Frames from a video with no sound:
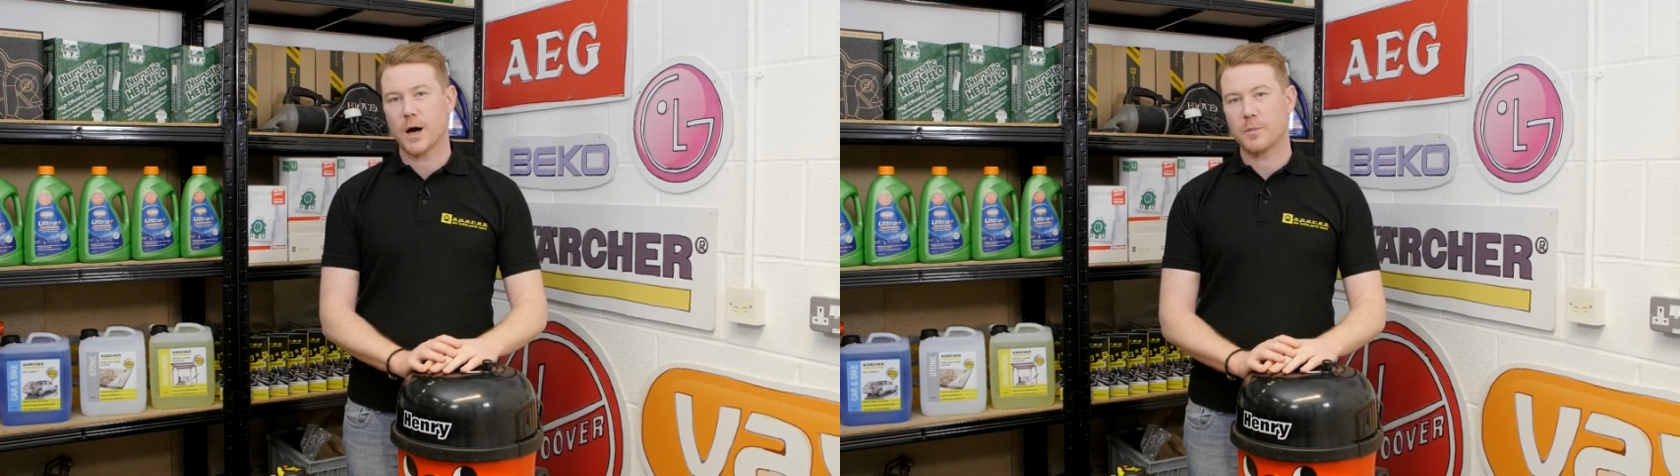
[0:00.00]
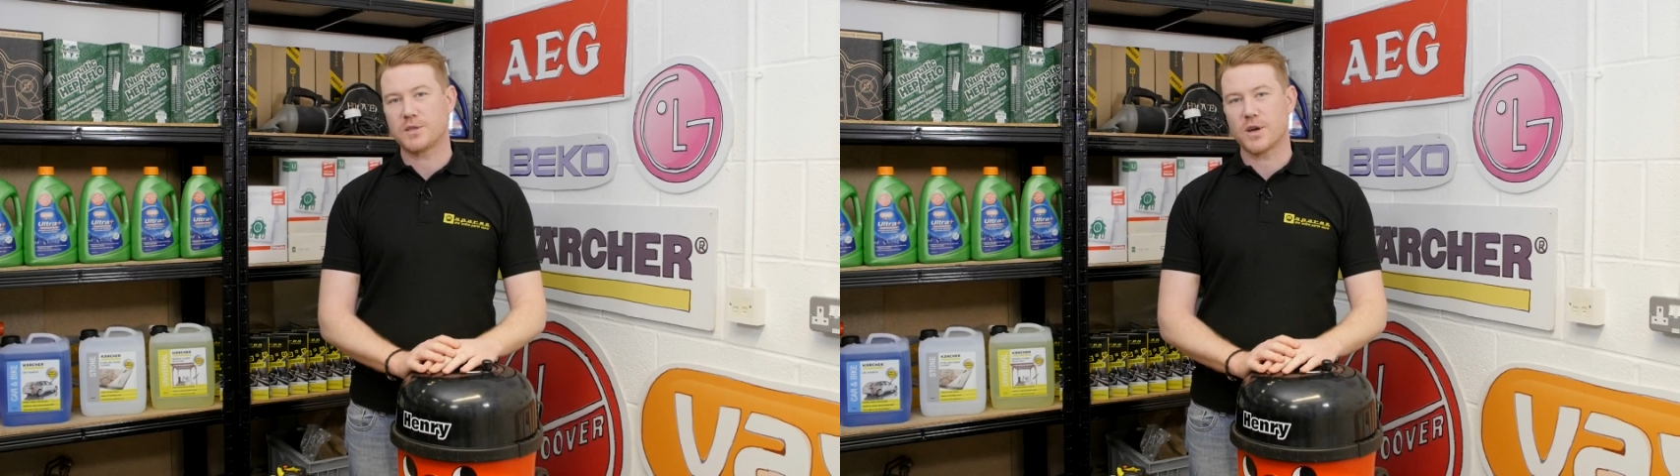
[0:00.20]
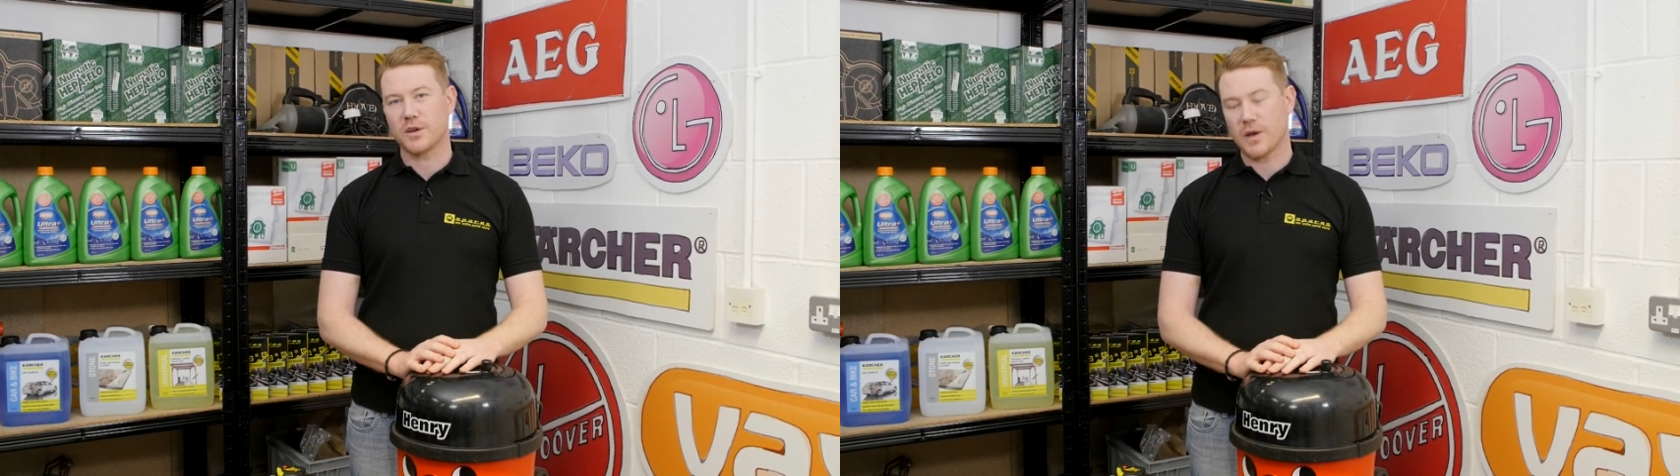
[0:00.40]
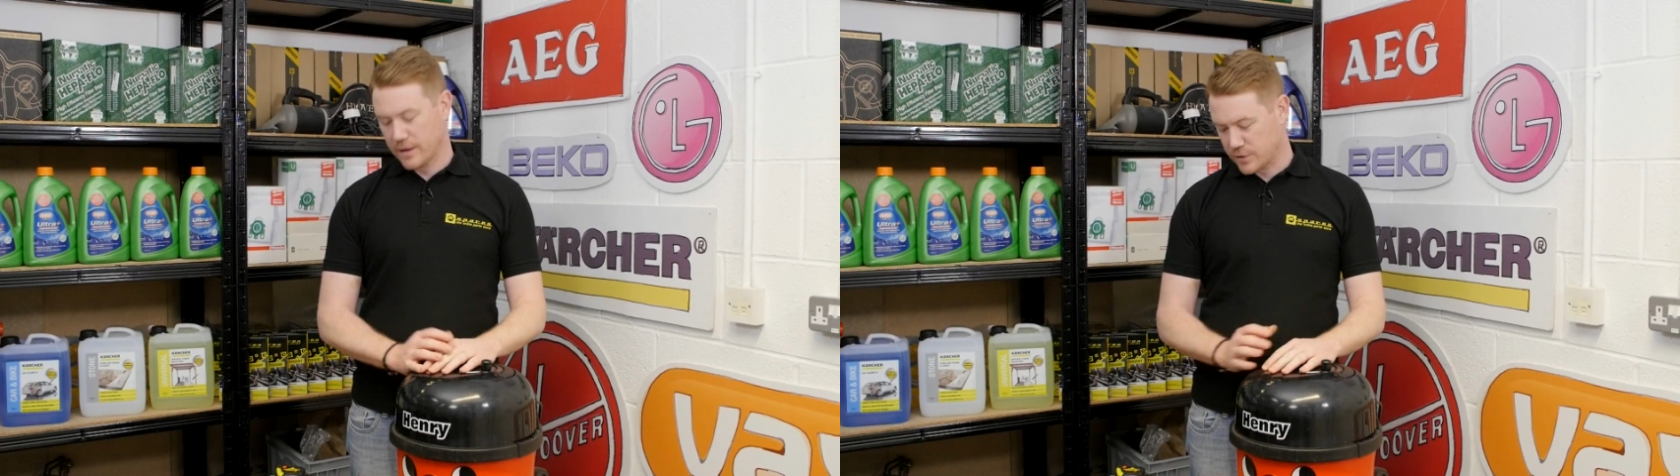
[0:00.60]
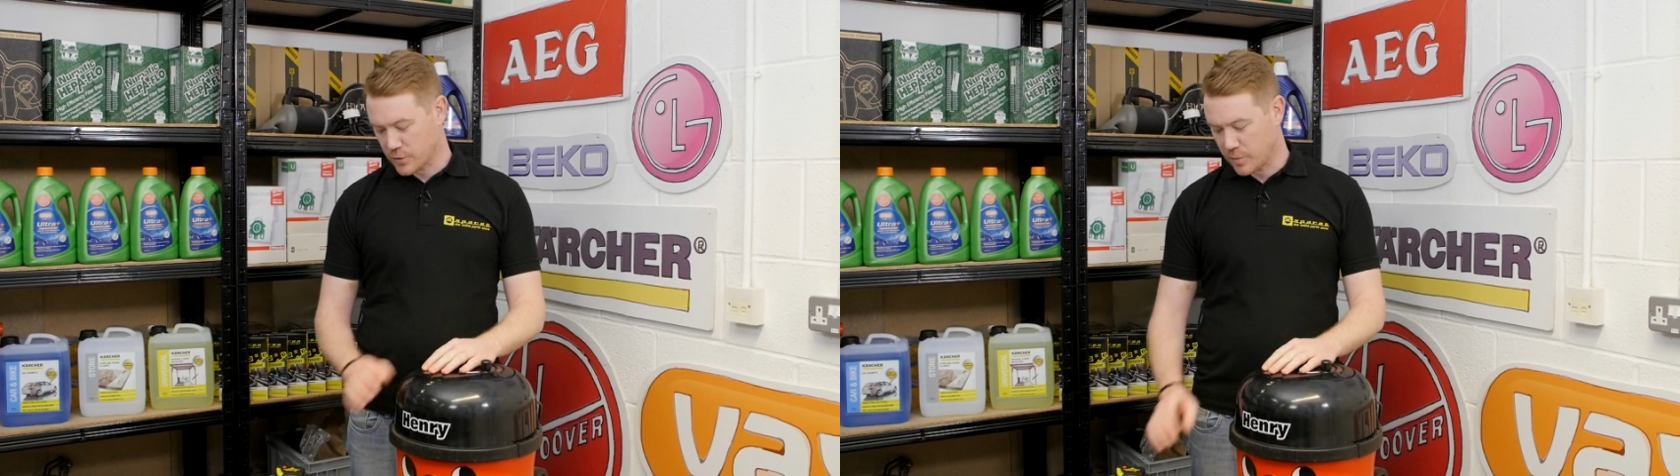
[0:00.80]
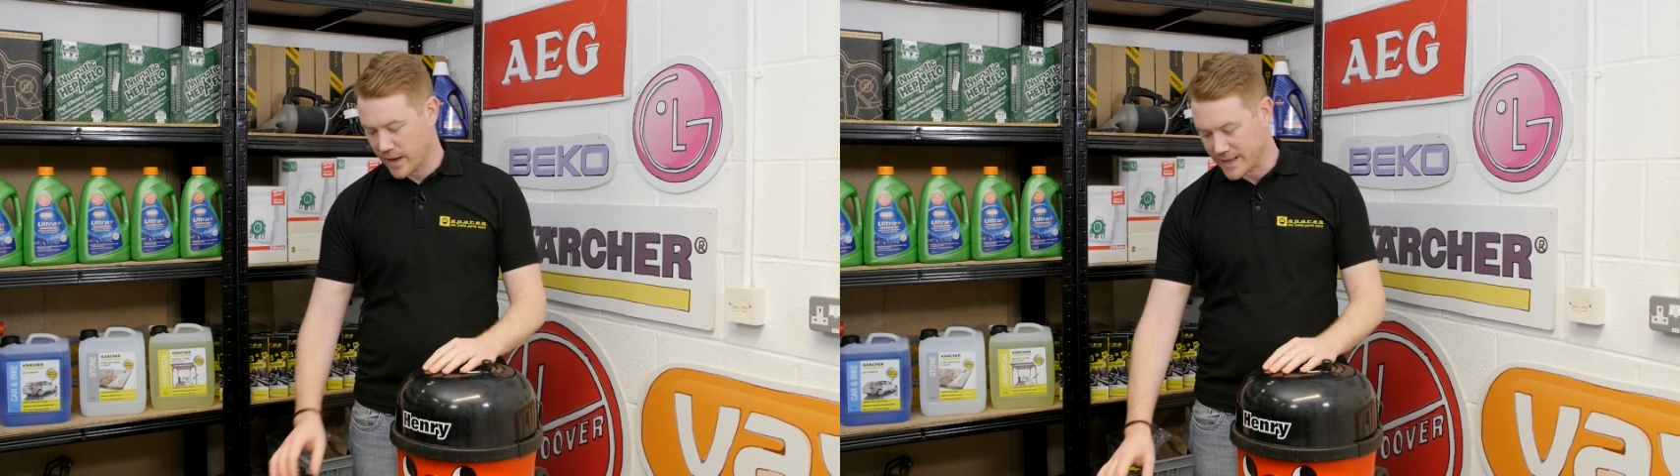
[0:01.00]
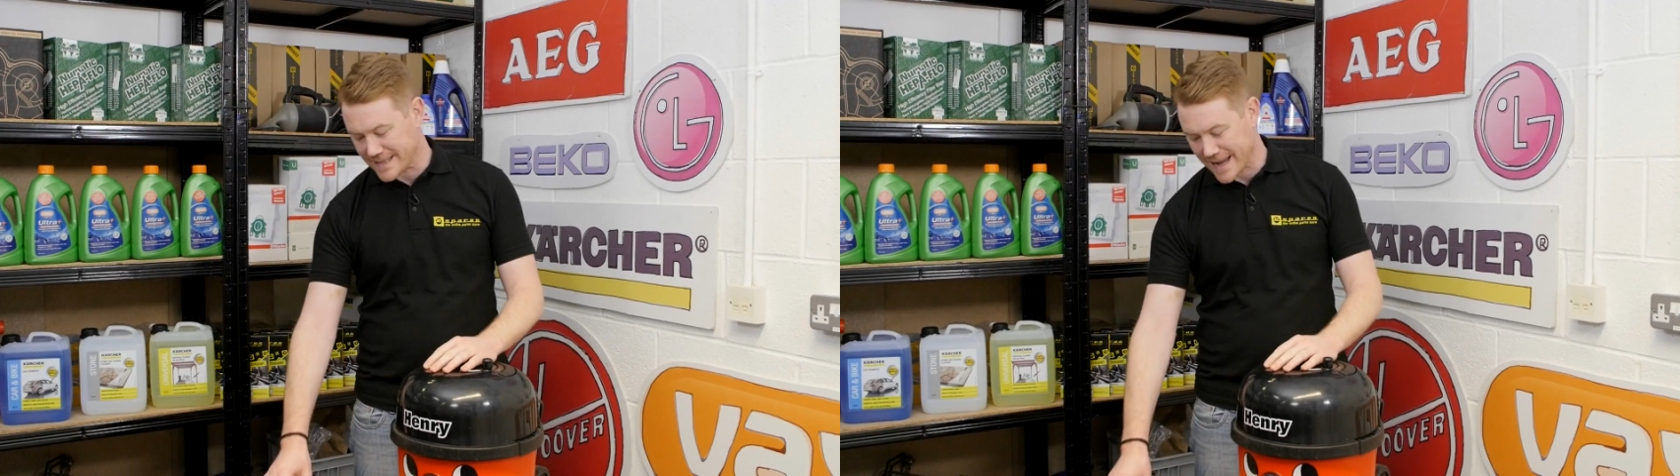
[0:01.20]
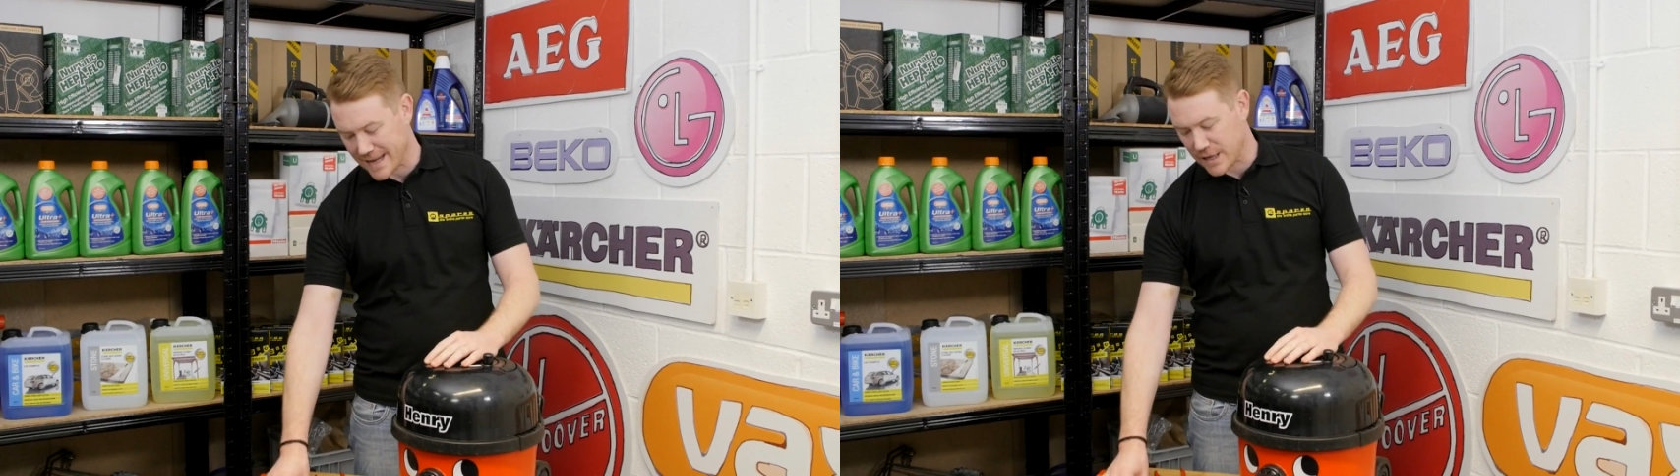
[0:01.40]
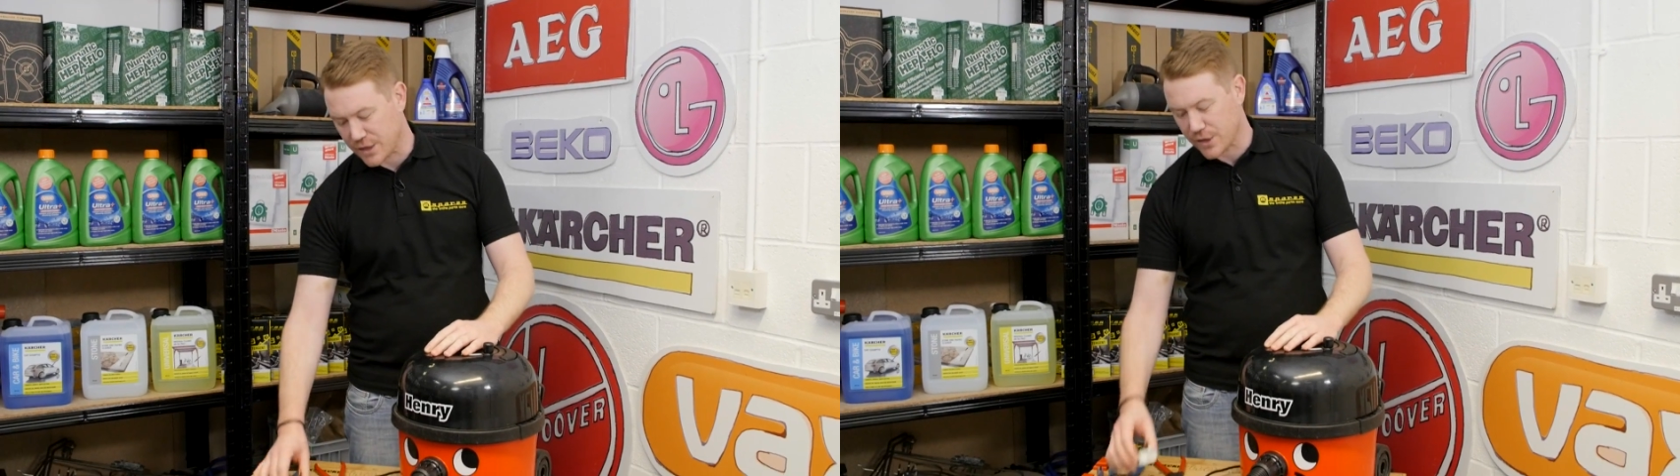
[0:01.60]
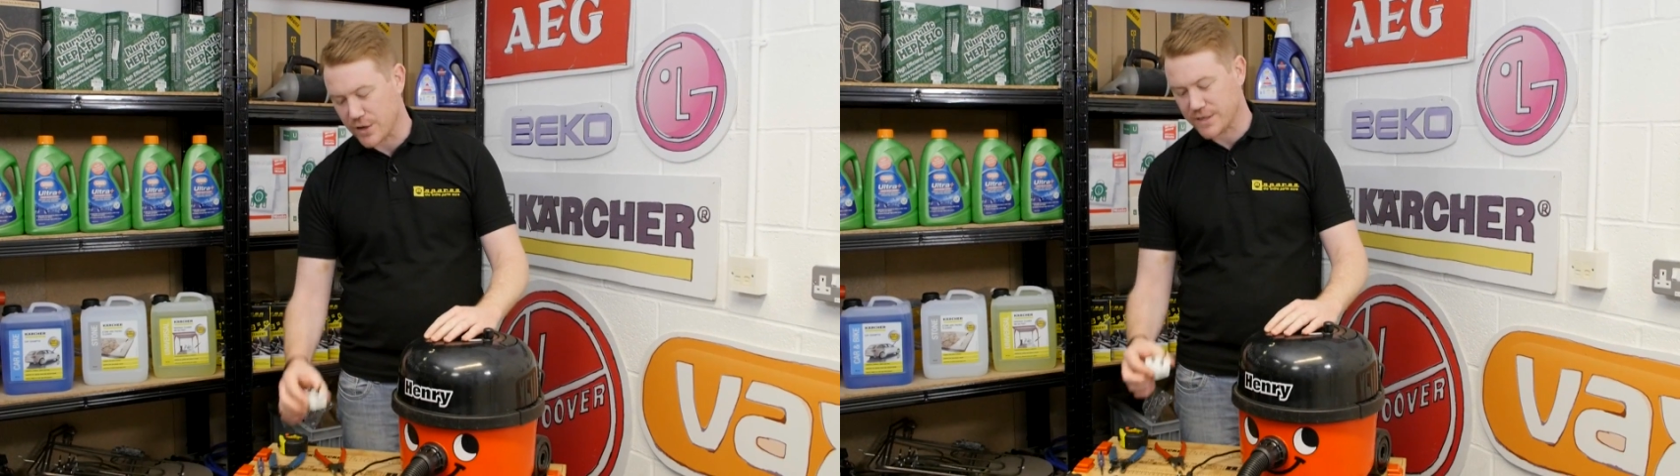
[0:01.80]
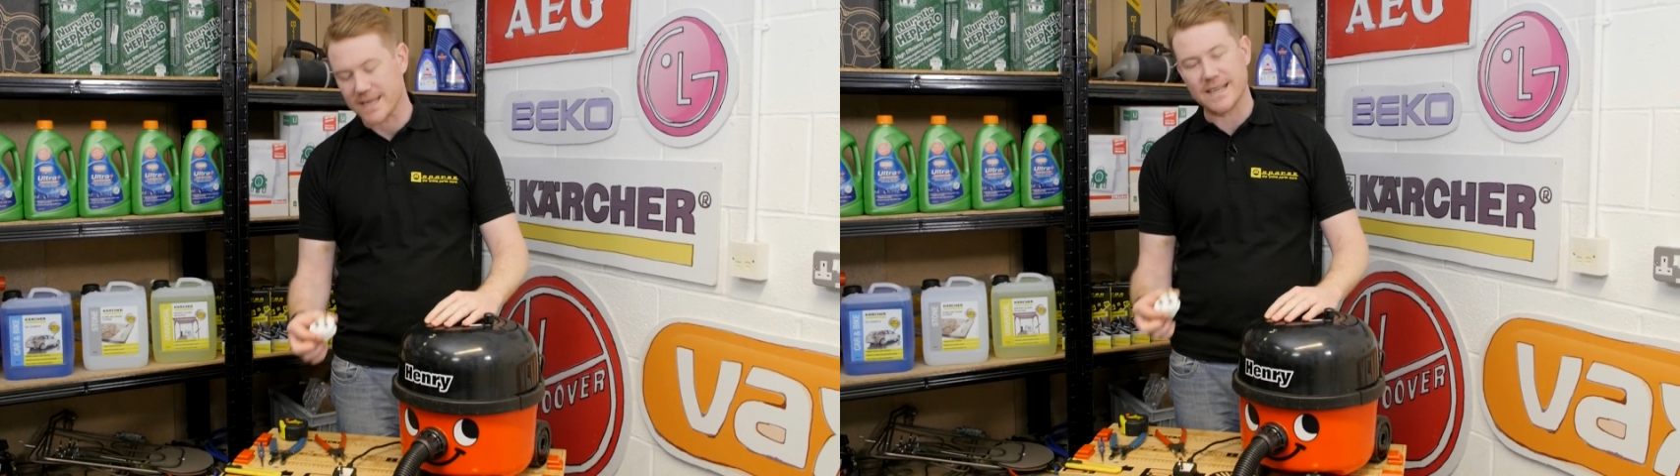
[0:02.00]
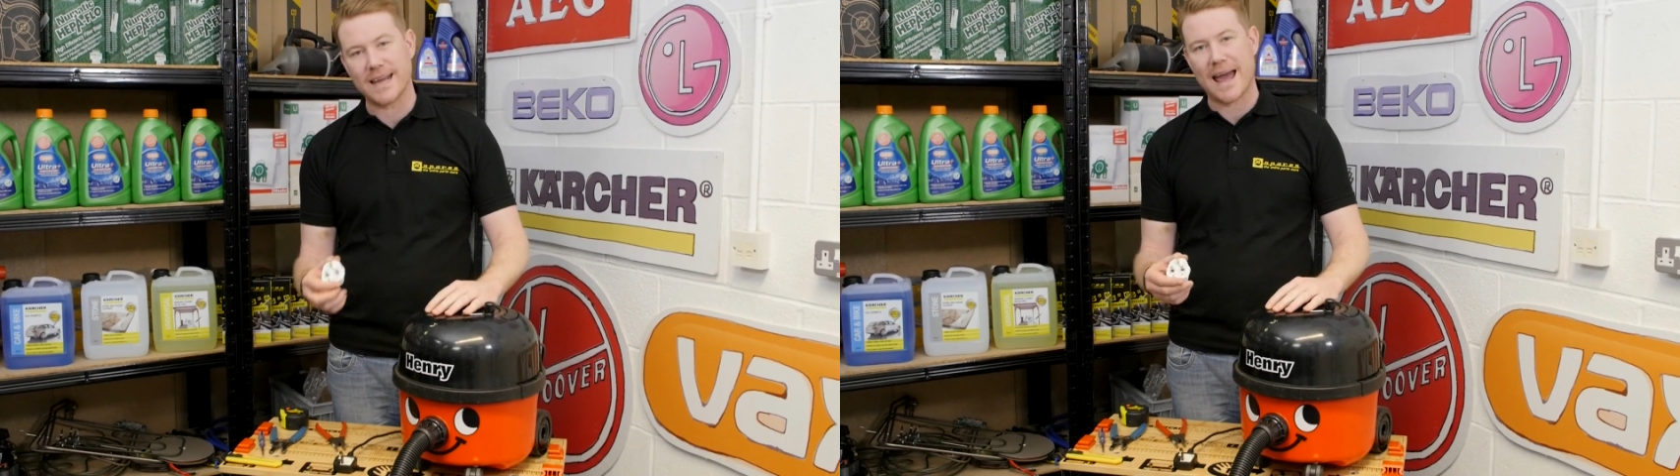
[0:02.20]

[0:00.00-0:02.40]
I'll be showing you how to replace a thirteen